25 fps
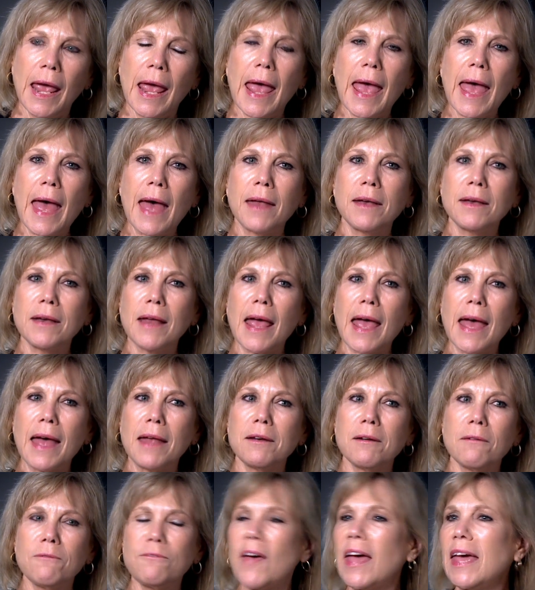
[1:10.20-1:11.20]

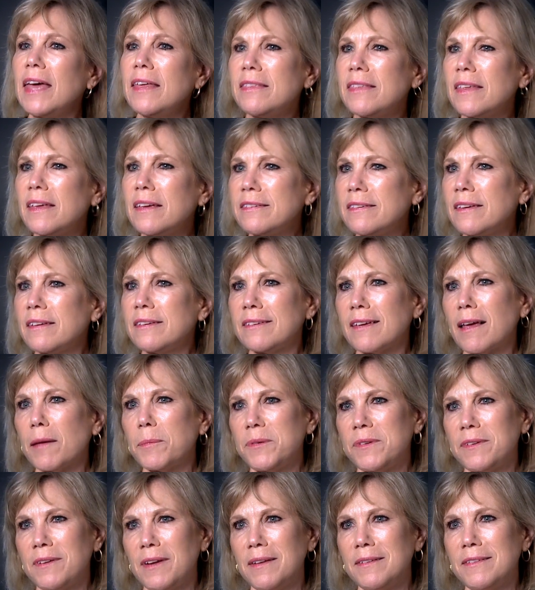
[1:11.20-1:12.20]
And faith is the
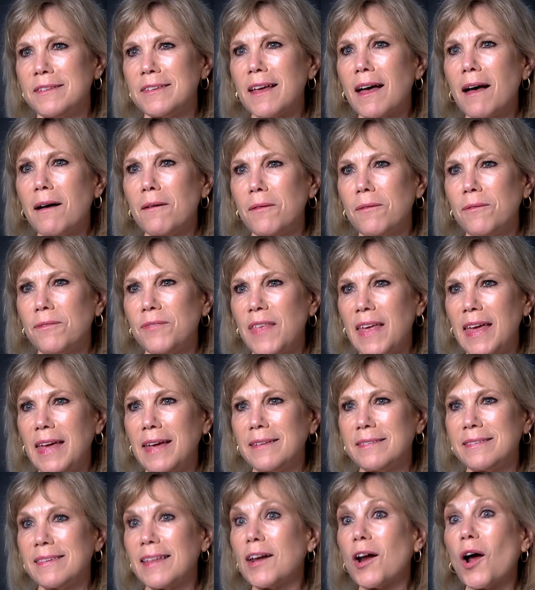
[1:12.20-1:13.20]
substance of
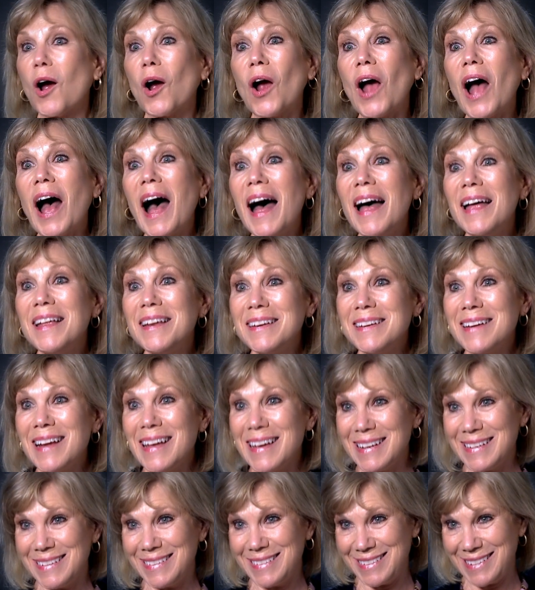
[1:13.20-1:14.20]
things that are
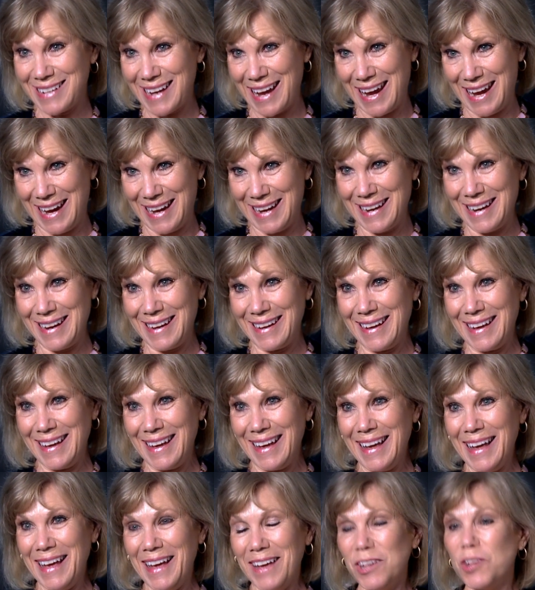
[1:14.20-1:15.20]
unseen.
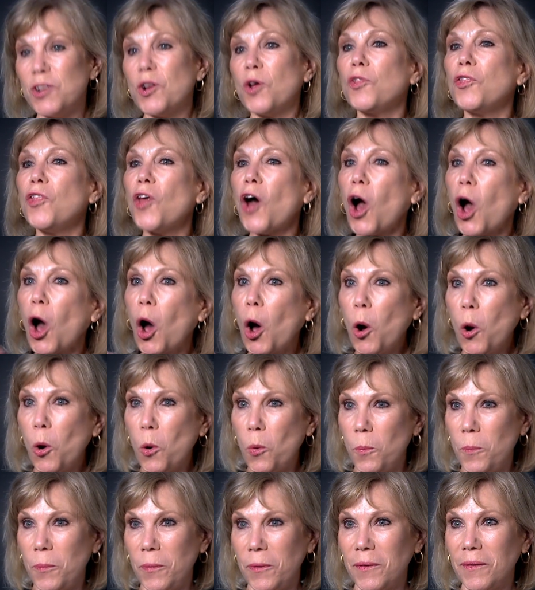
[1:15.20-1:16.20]
You know, the
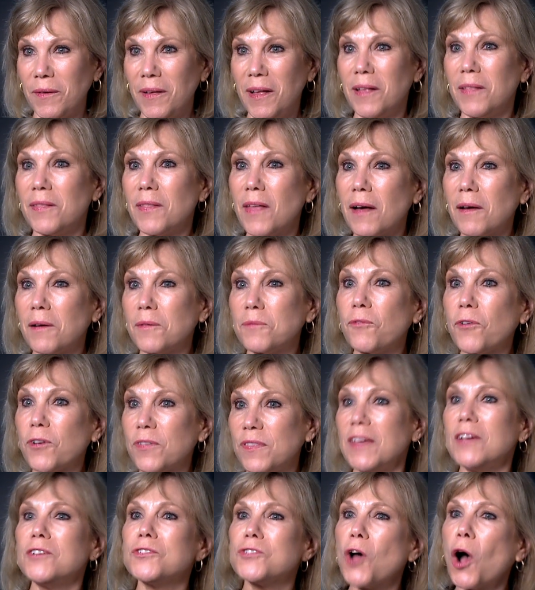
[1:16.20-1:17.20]
hope for
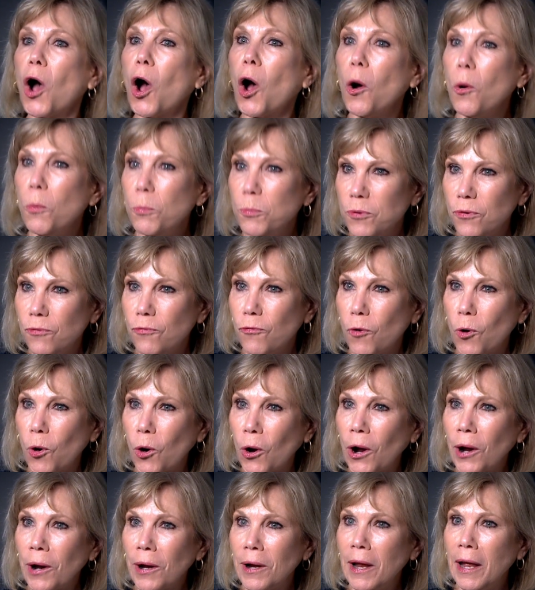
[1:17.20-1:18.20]
things hoped
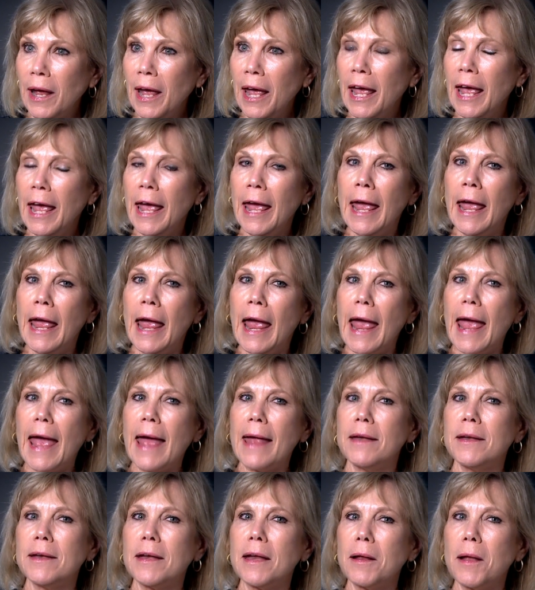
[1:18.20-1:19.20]
for.
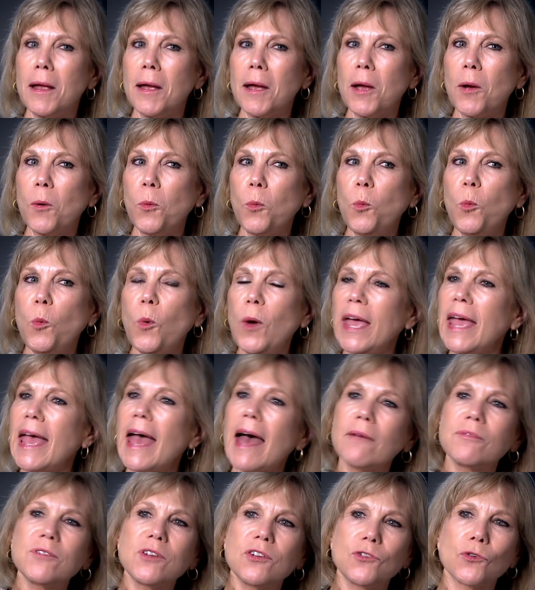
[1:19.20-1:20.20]
And we
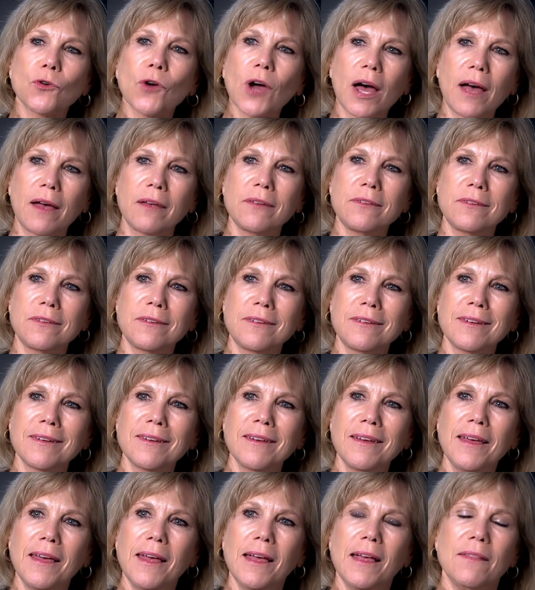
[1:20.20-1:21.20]
have to trust
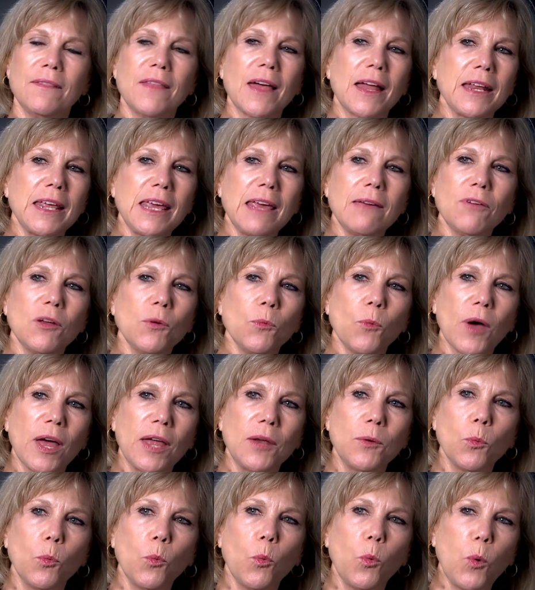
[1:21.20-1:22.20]
that even
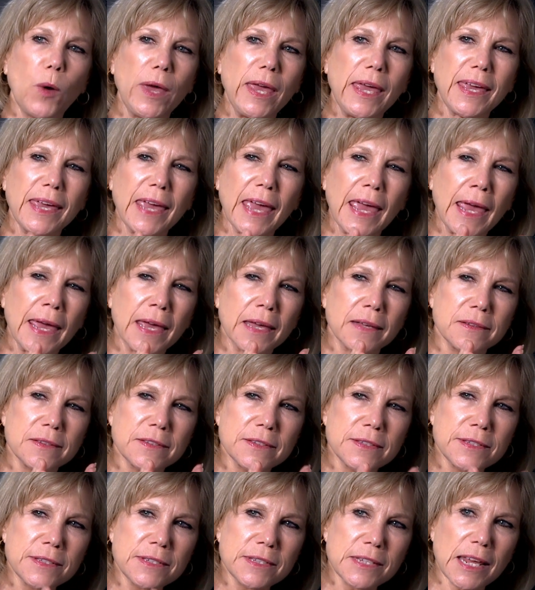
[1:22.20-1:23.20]
when we can't
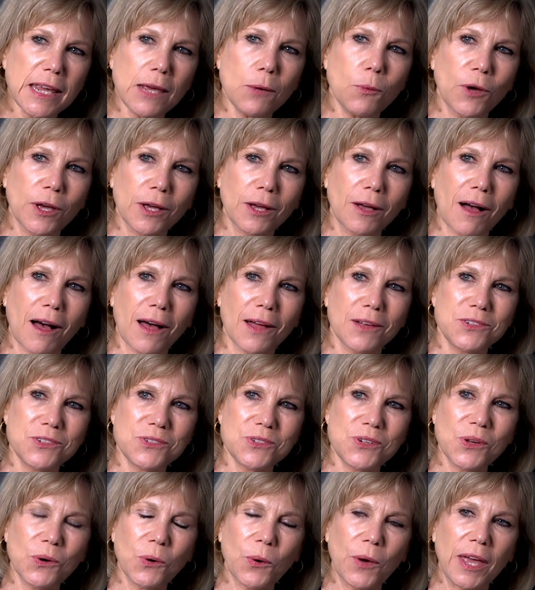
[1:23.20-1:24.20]
see what
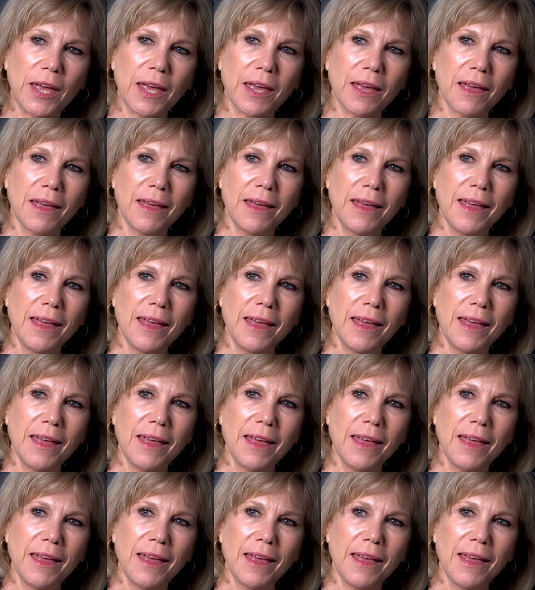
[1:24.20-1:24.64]
God's doing,